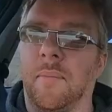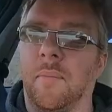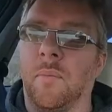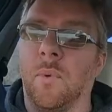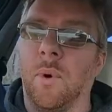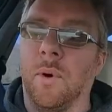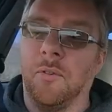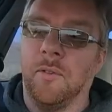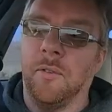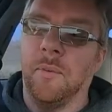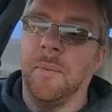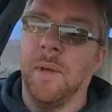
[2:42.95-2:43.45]

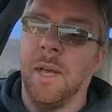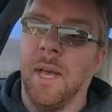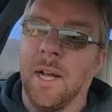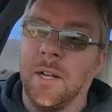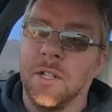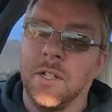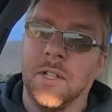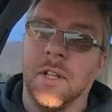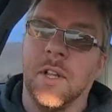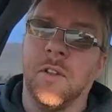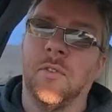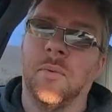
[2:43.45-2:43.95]
Well, for me
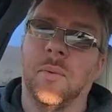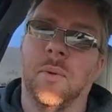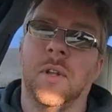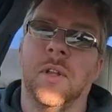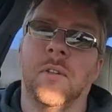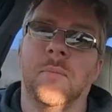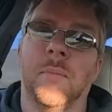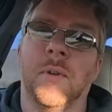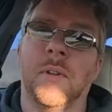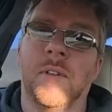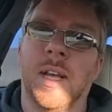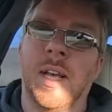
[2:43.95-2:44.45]
actually this one
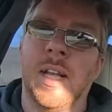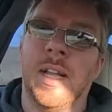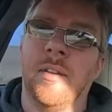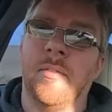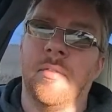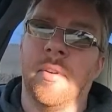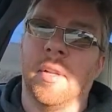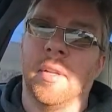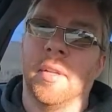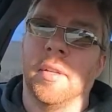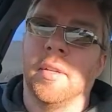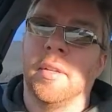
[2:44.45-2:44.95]
is my daily
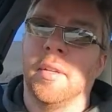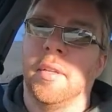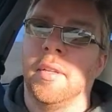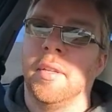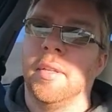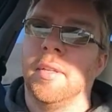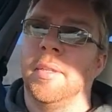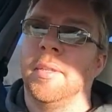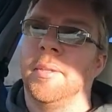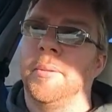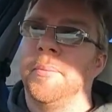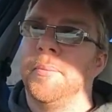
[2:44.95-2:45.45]
runner.
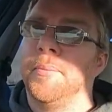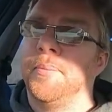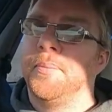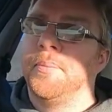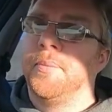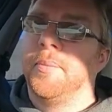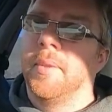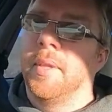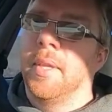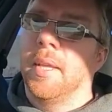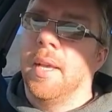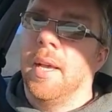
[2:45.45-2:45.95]

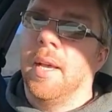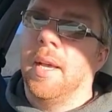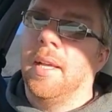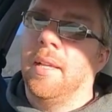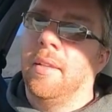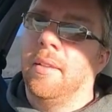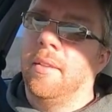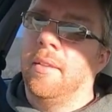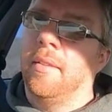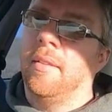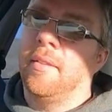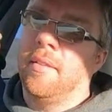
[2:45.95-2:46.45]

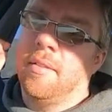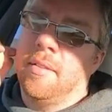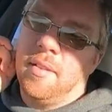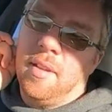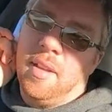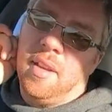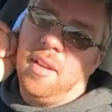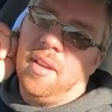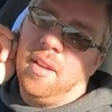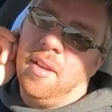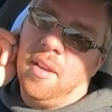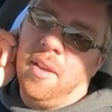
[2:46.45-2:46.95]
And
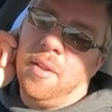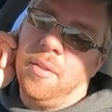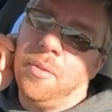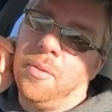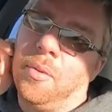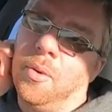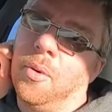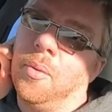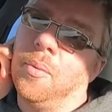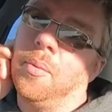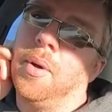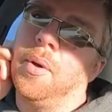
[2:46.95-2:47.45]
I
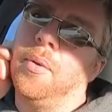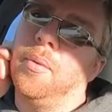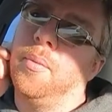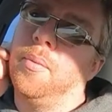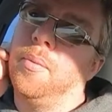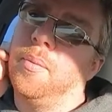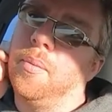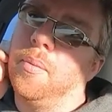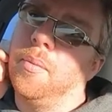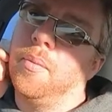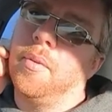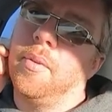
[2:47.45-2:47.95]
thought, well,
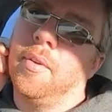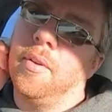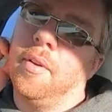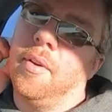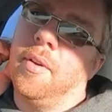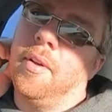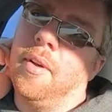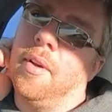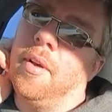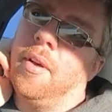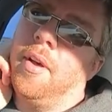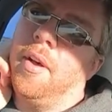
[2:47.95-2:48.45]

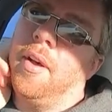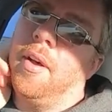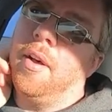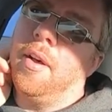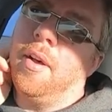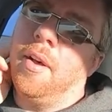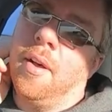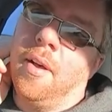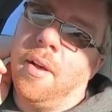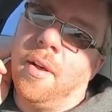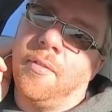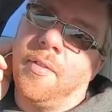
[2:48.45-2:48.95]

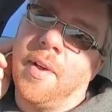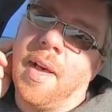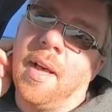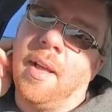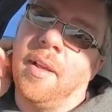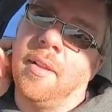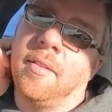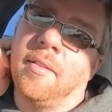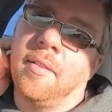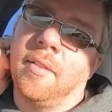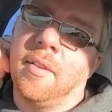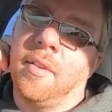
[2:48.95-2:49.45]
I've
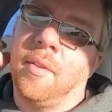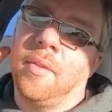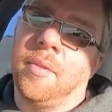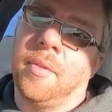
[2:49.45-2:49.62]
had 2